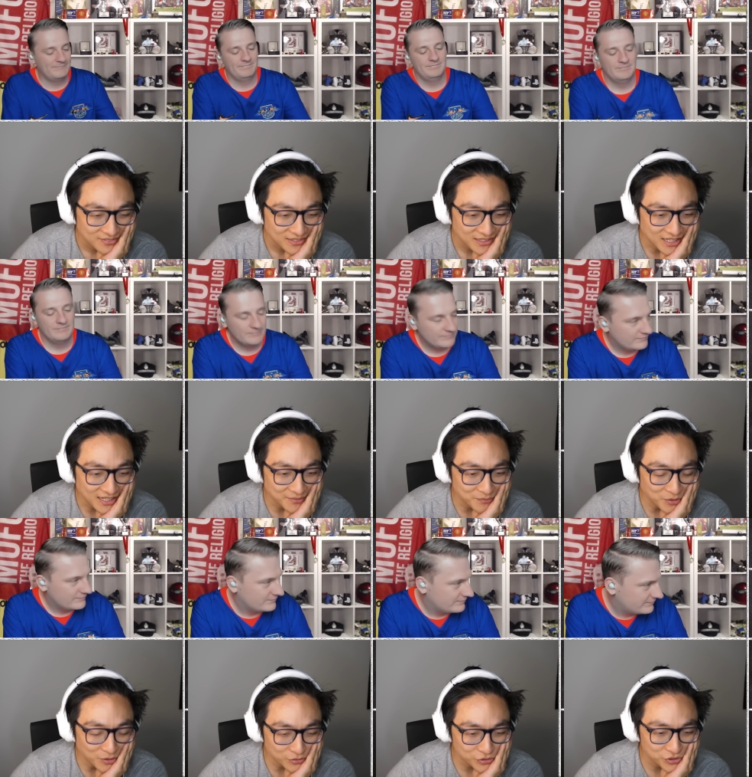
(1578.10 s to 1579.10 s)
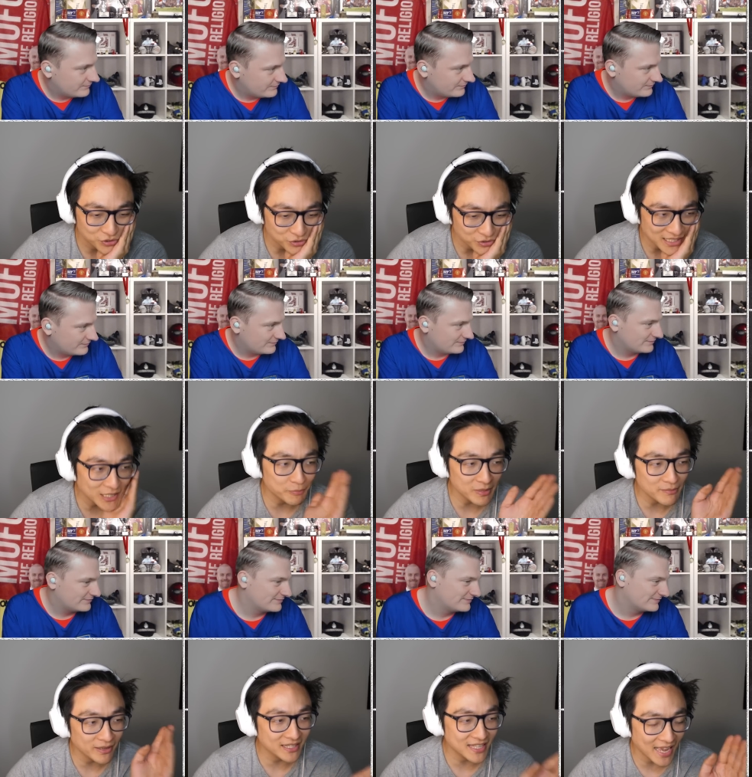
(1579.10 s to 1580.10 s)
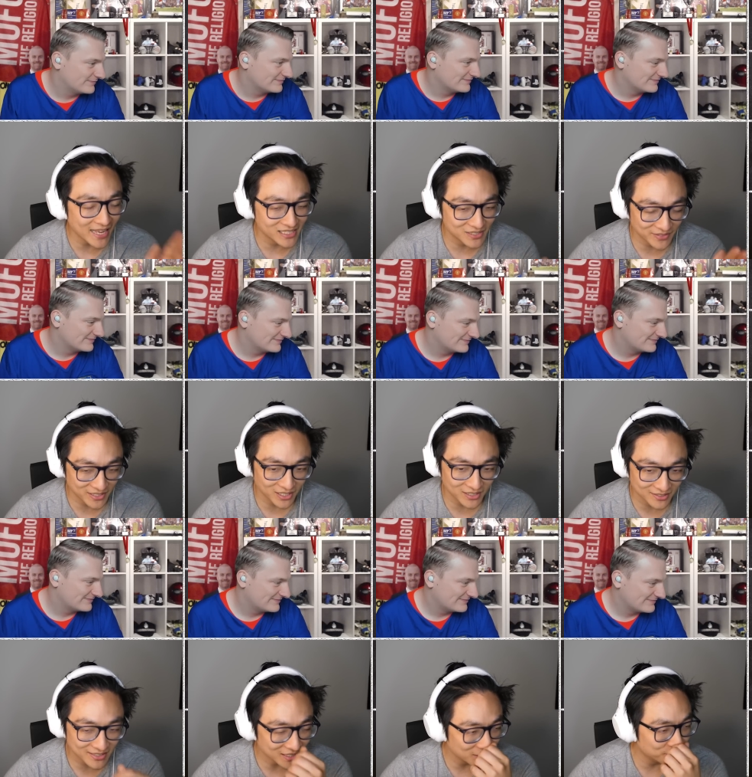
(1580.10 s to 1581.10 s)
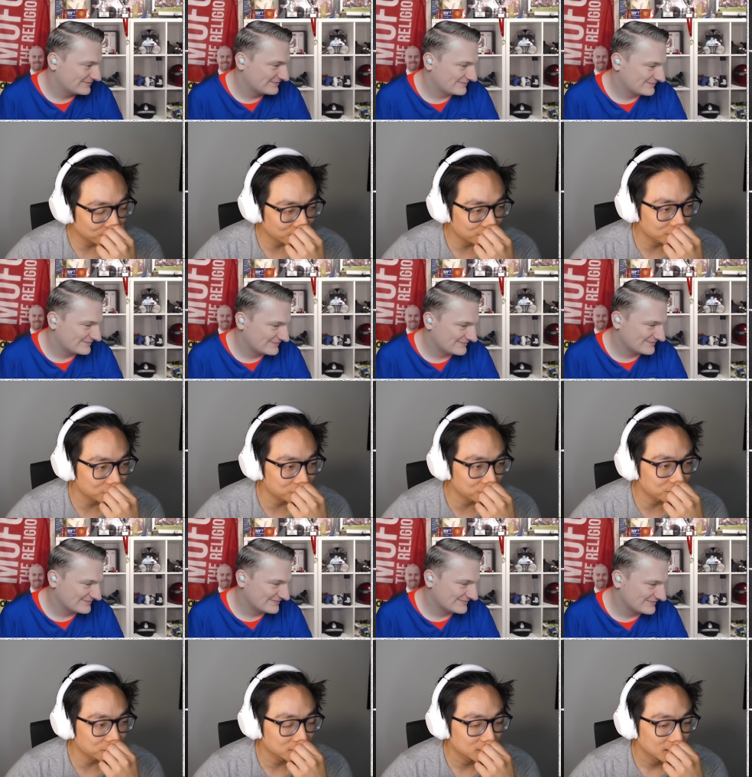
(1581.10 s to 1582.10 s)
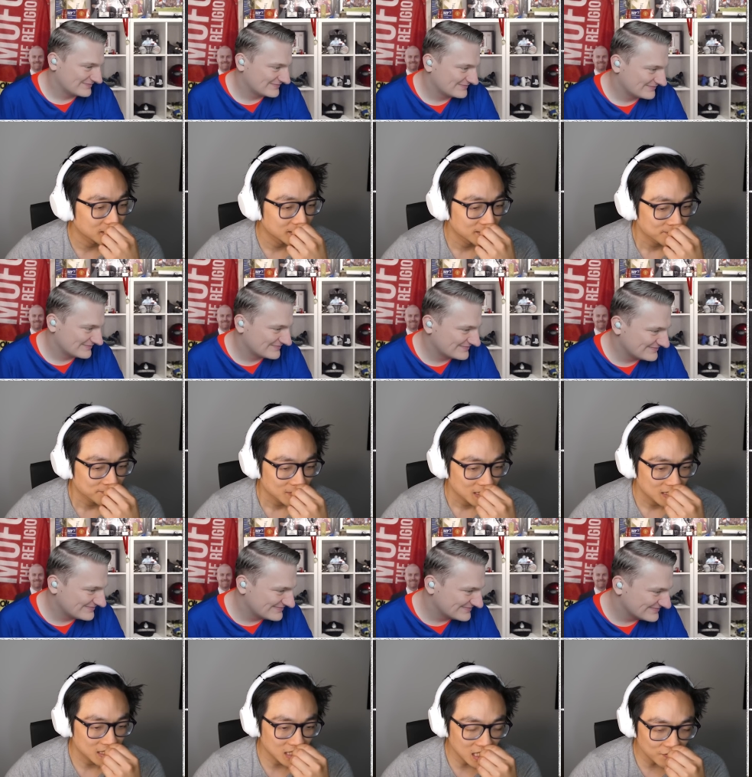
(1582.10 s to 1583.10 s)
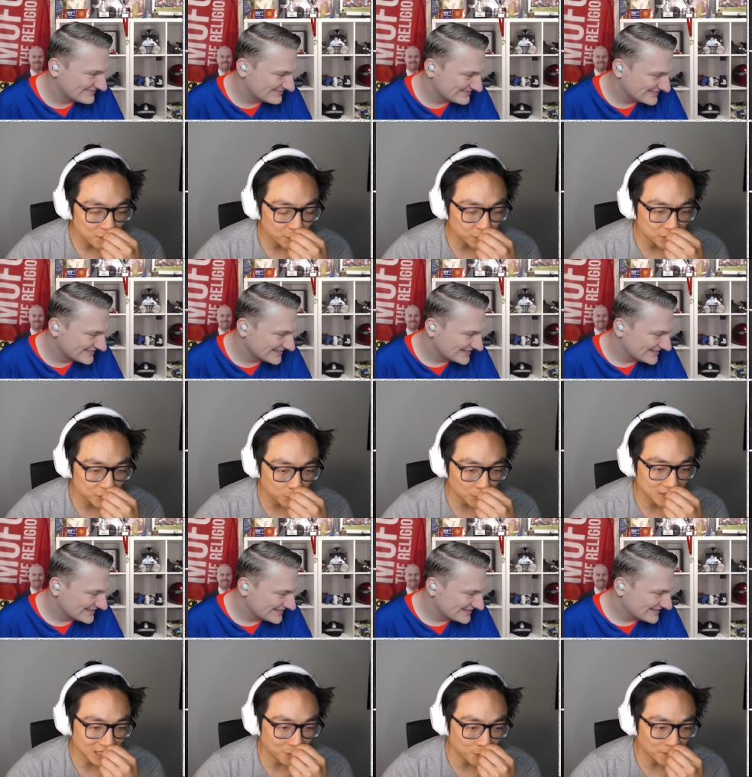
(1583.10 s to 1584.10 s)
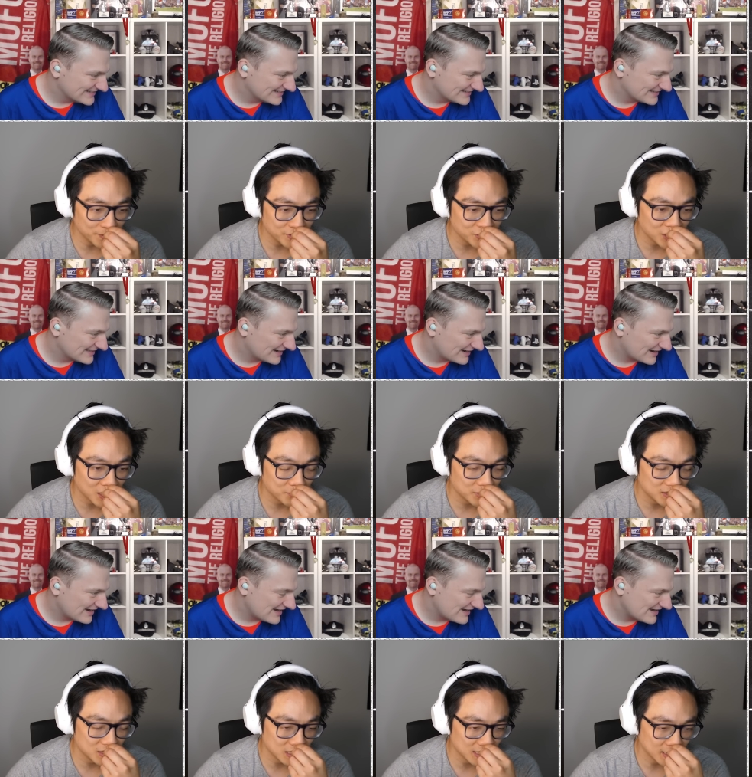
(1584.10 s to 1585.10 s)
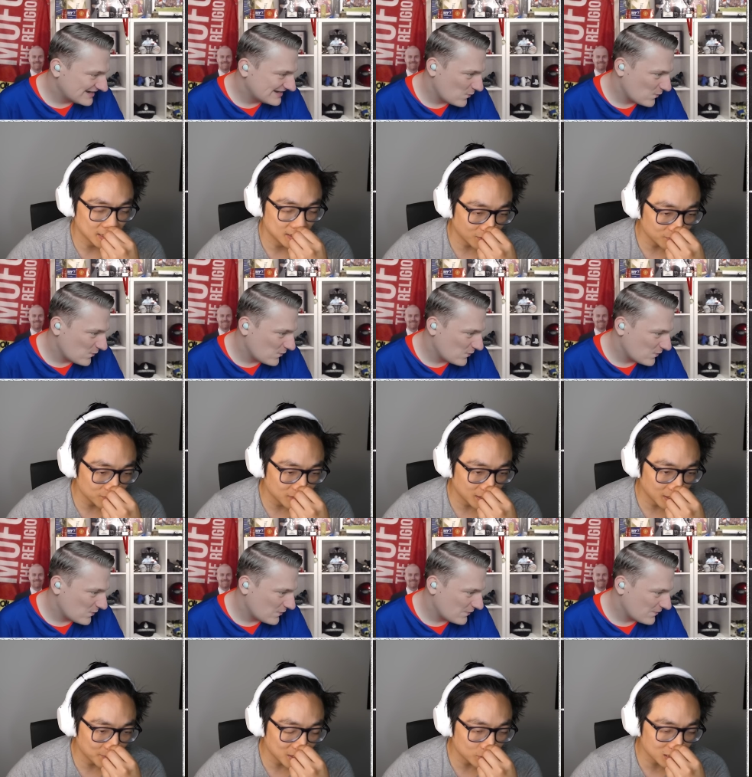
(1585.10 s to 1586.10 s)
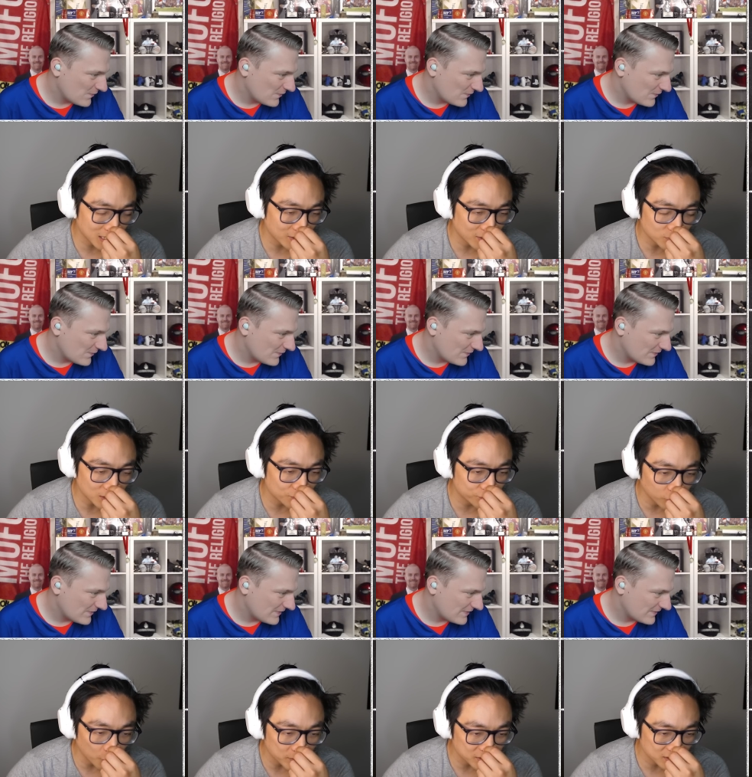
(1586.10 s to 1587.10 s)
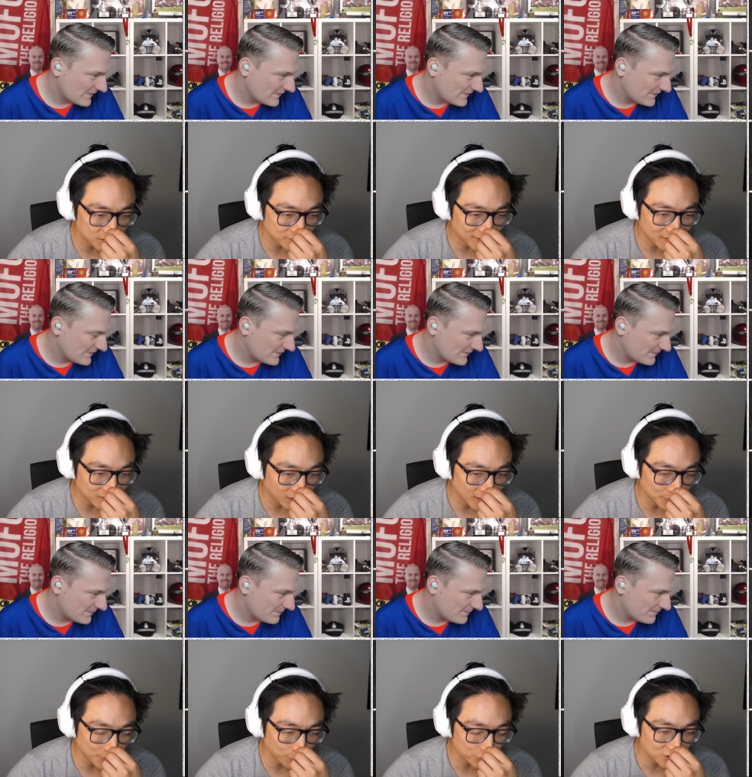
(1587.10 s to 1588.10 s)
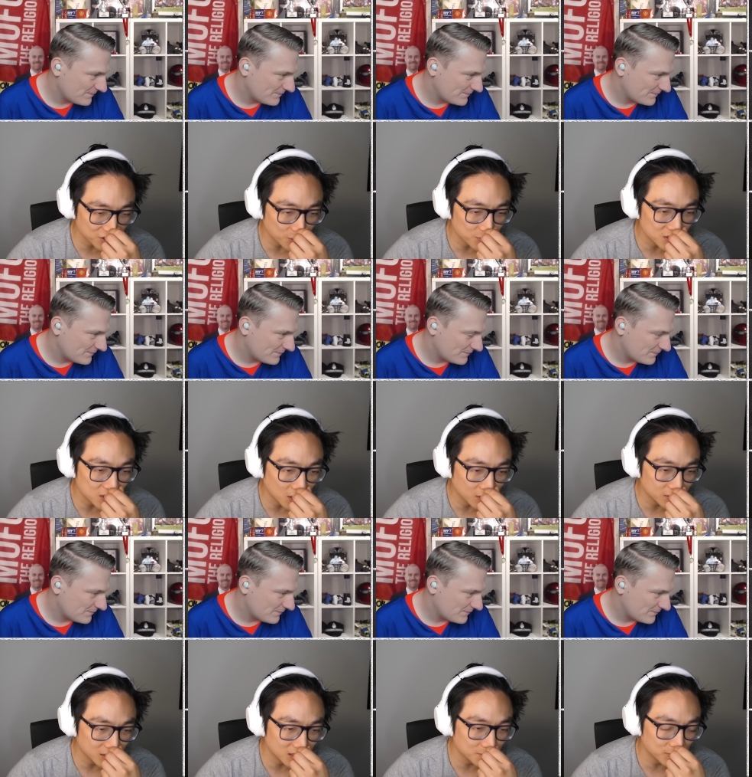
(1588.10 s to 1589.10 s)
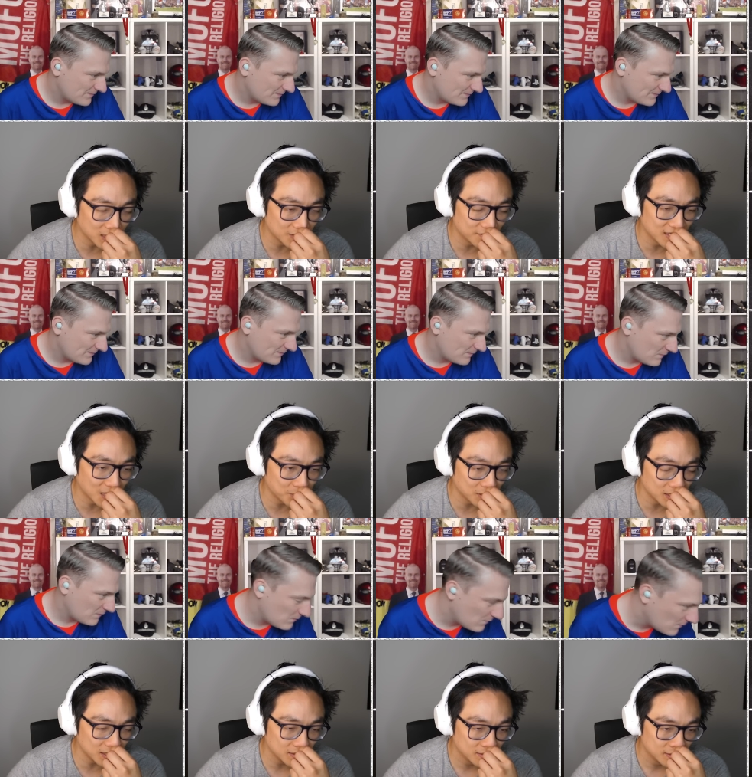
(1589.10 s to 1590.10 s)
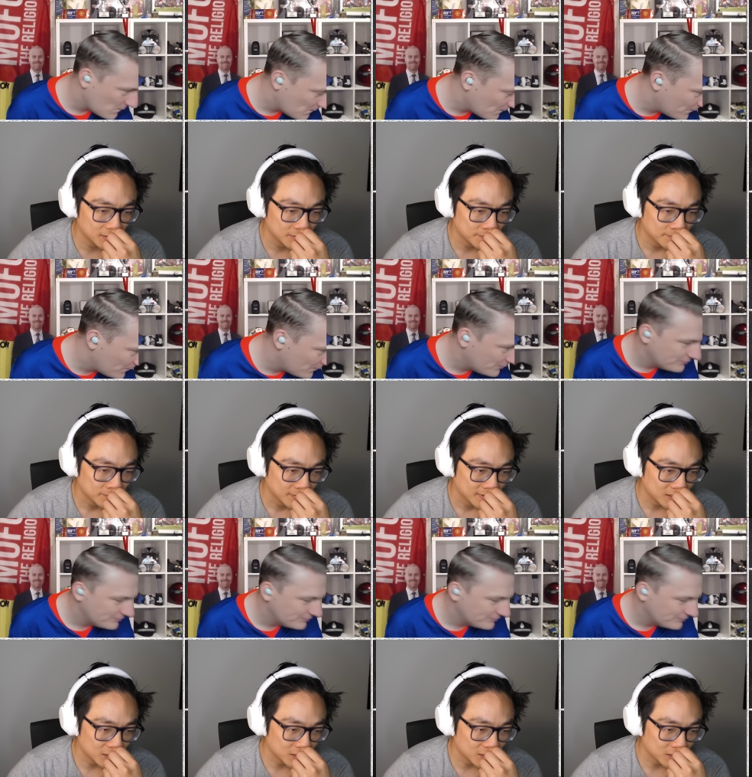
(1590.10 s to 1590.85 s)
Speaker 1: And I'm not sure. He'll be my guess if I can't think of one for sure. The Liverpool squad that won the Champions League. I mean, it was like Robertson, Van Dijk. They're all so young. None of them played for Napoli. The